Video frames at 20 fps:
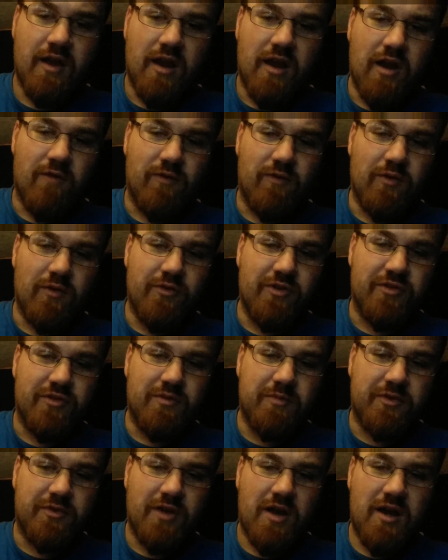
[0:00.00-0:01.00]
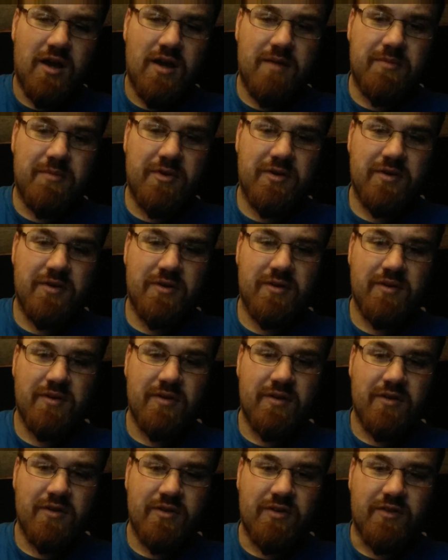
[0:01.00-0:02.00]
Airflow just at the top,
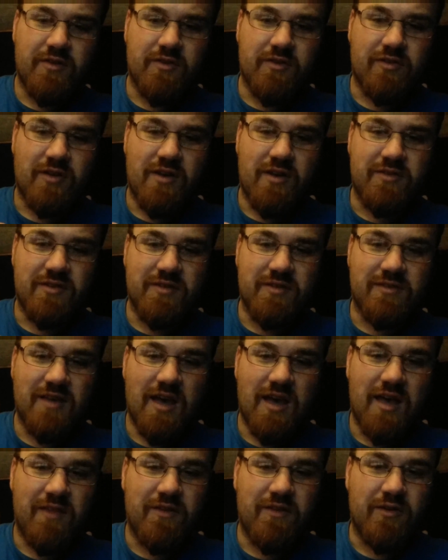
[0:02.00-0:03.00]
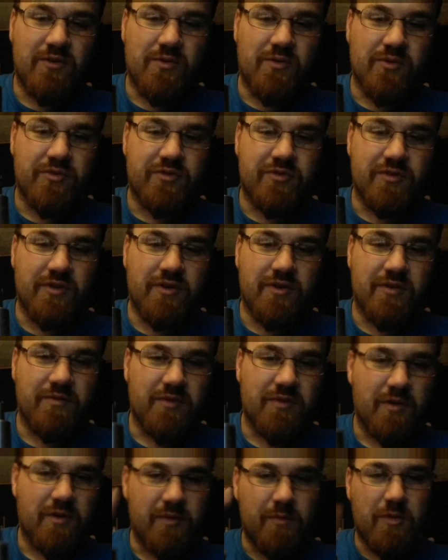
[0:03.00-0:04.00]
the slots on the side, and then of course
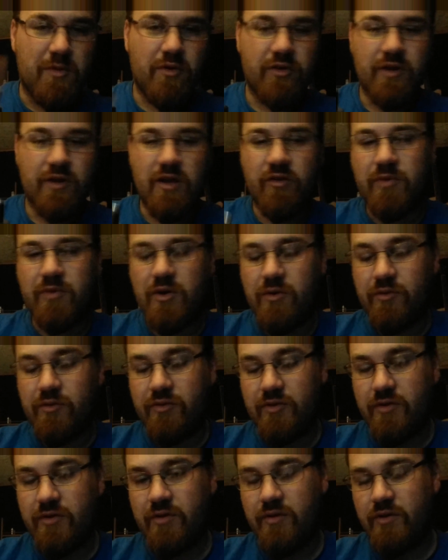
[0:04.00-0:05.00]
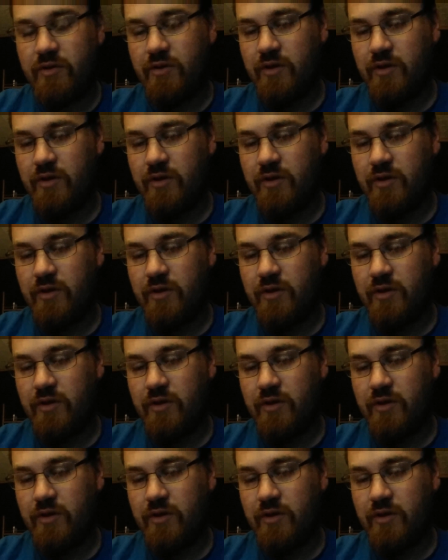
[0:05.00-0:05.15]
comes up under the negative post.